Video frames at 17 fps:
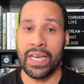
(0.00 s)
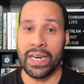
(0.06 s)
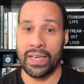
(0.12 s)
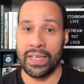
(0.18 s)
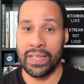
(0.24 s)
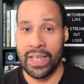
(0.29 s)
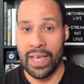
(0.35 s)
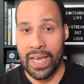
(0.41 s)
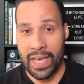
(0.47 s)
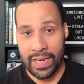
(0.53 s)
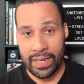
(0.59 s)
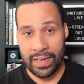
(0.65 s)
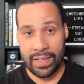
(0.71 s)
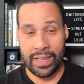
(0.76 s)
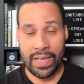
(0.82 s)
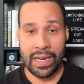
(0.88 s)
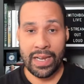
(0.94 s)

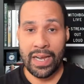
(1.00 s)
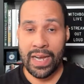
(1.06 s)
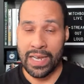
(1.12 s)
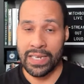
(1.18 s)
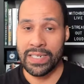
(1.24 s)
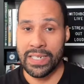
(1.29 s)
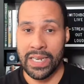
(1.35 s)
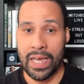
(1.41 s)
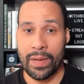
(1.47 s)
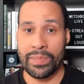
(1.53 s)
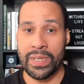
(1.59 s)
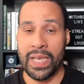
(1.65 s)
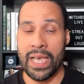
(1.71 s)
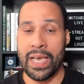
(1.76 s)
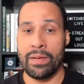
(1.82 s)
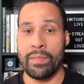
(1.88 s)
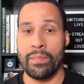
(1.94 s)
that concept
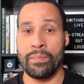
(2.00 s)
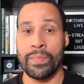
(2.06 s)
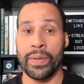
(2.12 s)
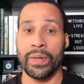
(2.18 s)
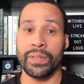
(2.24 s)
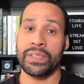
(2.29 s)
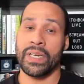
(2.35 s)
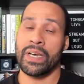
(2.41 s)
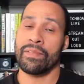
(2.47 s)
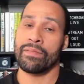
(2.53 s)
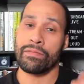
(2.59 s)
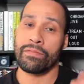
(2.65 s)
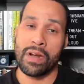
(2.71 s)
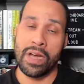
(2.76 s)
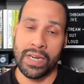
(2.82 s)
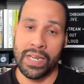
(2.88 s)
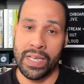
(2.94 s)
and built a
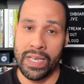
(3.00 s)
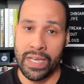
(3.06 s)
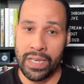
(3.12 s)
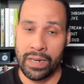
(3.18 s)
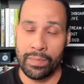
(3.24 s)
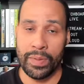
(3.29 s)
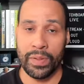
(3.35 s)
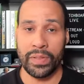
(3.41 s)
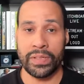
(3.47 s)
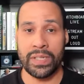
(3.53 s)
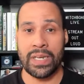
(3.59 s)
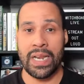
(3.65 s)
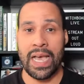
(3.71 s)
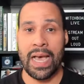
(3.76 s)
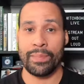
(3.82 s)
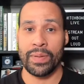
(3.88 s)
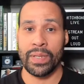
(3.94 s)
front end, built
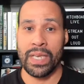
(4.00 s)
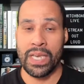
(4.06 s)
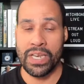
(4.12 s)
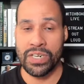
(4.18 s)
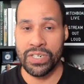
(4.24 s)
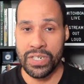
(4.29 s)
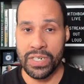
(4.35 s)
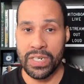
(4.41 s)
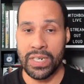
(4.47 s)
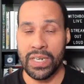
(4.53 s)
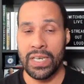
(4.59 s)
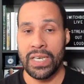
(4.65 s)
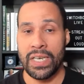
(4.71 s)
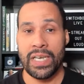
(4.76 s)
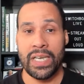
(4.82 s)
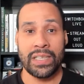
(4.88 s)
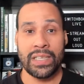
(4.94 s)
an application
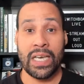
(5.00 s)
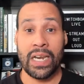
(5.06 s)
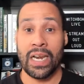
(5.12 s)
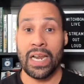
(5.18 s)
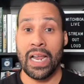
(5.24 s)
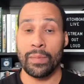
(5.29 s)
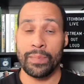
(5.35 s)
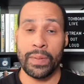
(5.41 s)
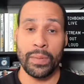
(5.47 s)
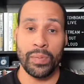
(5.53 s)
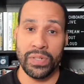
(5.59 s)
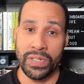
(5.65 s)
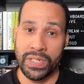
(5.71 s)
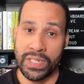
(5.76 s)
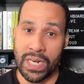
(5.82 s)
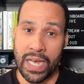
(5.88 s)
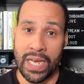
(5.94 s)
that allowed people
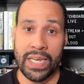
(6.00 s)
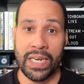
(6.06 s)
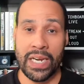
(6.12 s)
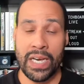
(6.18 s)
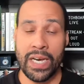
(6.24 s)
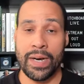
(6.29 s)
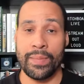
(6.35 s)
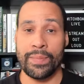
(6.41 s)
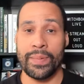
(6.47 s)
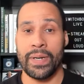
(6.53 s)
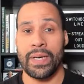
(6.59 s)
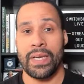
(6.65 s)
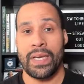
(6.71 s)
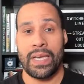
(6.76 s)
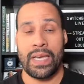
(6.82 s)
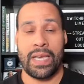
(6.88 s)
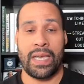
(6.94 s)
to sign up
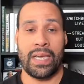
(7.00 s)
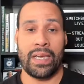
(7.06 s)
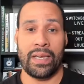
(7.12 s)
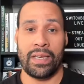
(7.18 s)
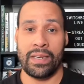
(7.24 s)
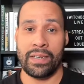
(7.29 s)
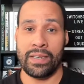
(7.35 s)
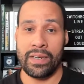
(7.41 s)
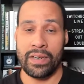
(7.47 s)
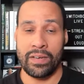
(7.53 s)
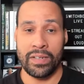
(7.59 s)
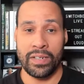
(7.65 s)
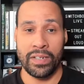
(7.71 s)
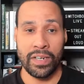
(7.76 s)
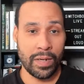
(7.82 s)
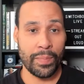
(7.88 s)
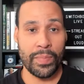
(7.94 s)
and, you know,
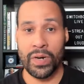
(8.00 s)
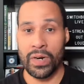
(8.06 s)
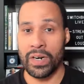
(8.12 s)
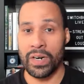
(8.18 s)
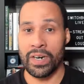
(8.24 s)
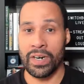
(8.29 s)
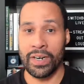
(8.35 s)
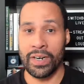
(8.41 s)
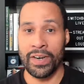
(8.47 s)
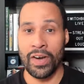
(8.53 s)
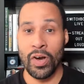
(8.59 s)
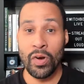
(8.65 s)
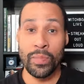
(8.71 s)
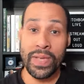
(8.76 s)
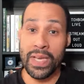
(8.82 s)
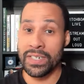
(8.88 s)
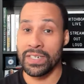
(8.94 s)
hook up their
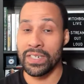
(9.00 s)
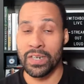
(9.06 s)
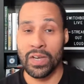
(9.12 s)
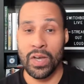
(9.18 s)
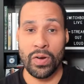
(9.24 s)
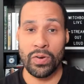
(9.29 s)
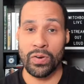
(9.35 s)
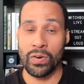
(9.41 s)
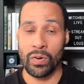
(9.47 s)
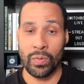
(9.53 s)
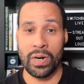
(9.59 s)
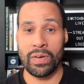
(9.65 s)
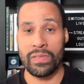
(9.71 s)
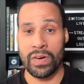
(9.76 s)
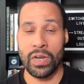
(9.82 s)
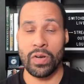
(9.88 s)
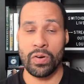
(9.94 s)
OBS encoder or
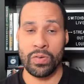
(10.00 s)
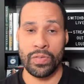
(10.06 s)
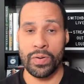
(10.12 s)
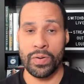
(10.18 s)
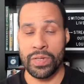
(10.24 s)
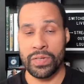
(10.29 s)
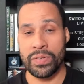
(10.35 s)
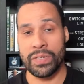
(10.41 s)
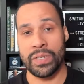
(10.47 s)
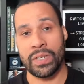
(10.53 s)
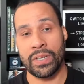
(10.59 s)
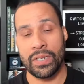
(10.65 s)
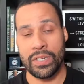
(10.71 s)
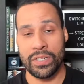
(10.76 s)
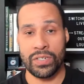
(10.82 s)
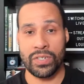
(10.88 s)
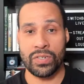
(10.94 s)
whatever encoder they were using
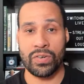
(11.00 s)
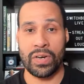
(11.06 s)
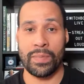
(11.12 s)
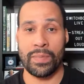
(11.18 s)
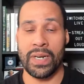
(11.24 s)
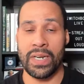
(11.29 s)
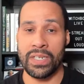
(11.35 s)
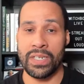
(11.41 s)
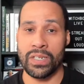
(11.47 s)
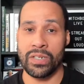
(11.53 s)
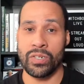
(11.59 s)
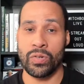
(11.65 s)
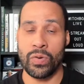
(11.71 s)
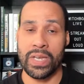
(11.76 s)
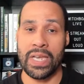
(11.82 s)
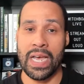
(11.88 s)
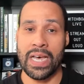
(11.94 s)
and stream it into
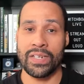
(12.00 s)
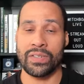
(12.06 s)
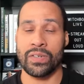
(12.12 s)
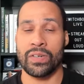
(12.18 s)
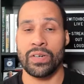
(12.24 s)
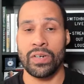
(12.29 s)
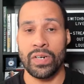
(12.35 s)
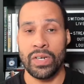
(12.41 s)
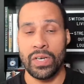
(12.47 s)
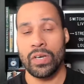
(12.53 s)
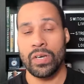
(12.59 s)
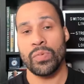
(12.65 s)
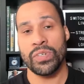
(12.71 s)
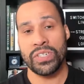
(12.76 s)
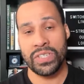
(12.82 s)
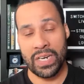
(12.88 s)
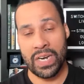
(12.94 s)
Joycaster,
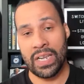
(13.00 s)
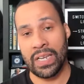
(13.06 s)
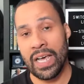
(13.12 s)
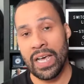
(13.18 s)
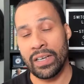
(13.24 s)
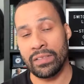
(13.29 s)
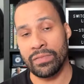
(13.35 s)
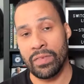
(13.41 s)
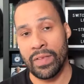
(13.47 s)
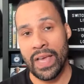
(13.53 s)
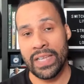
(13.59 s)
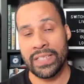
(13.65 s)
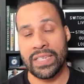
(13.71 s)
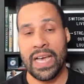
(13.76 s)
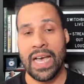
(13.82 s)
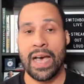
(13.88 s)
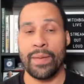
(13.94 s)
which then allowed for
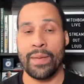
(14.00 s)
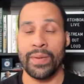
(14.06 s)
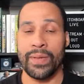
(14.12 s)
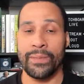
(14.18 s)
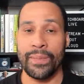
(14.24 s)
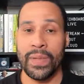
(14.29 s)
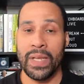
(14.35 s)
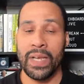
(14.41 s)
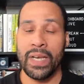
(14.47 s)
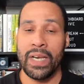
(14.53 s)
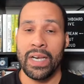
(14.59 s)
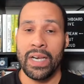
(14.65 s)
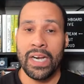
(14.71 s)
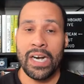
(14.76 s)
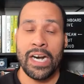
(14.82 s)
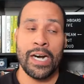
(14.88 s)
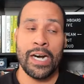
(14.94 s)
that to happen.
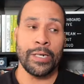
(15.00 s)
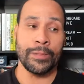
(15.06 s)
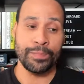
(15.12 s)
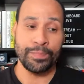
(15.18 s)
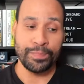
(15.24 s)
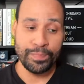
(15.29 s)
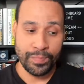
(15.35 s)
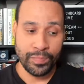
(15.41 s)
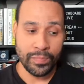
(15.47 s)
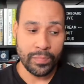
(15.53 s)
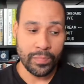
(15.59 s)
And